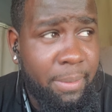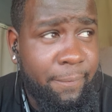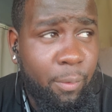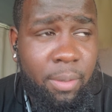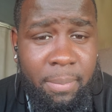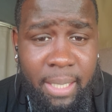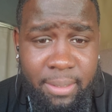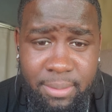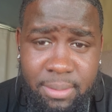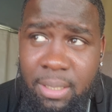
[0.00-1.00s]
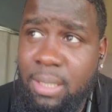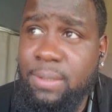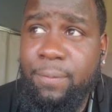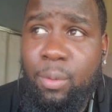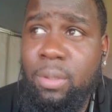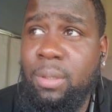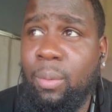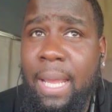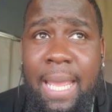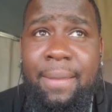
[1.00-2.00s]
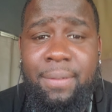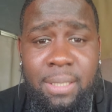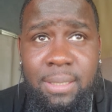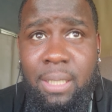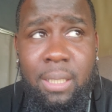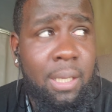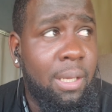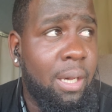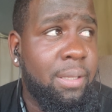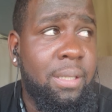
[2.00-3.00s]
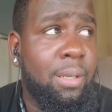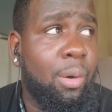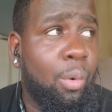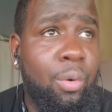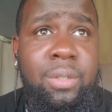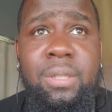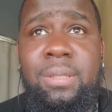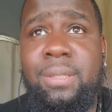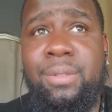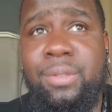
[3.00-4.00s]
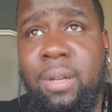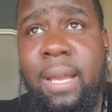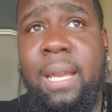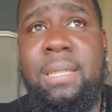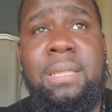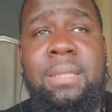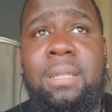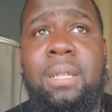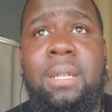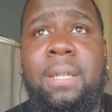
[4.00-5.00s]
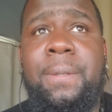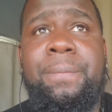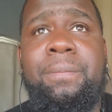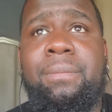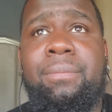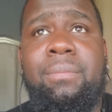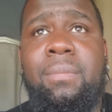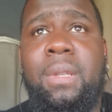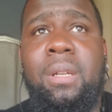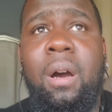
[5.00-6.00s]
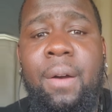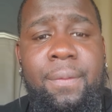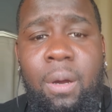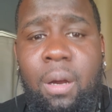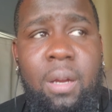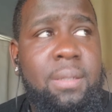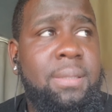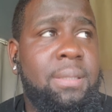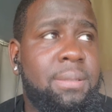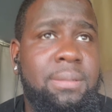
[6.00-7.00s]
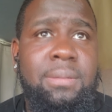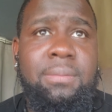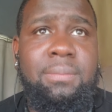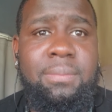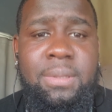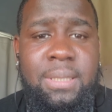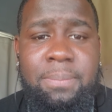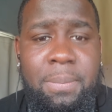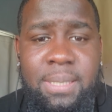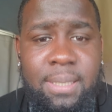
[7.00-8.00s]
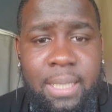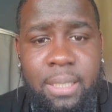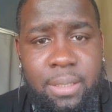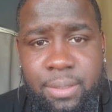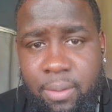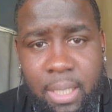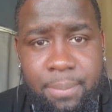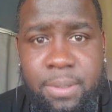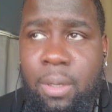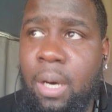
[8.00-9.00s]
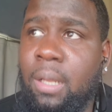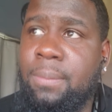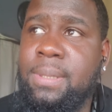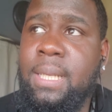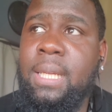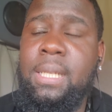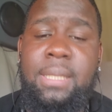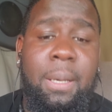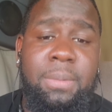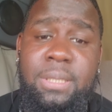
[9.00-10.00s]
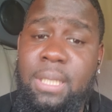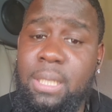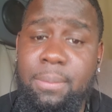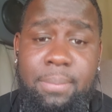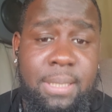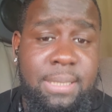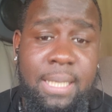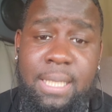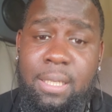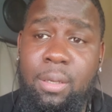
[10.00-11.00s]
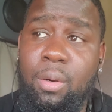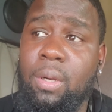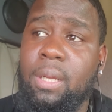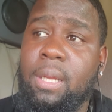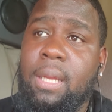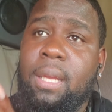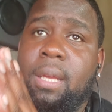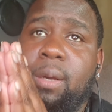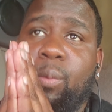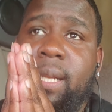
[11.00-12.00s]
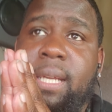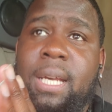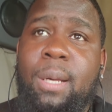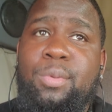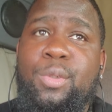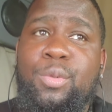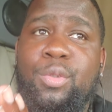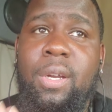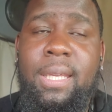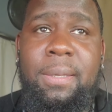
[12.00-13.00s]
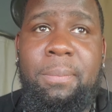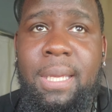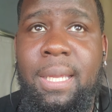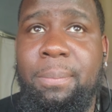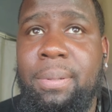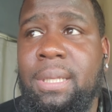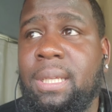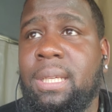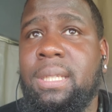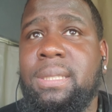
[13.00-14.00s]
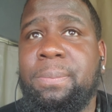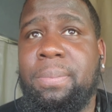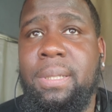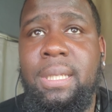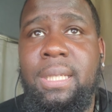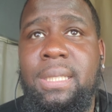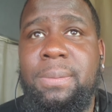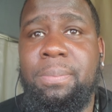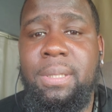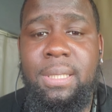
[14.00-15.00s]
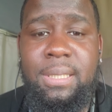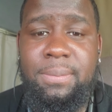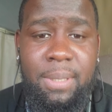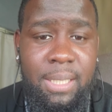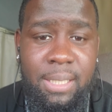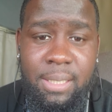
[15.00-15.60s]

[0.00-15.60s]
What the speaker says: in Fort Myers because Florida don't have anything other than oranges and trash and golf carts and just miscellaneous crap. So all I'm saying is I'm gonna shut up because I keep going. When it comes to trucking, man, please, please, please, man,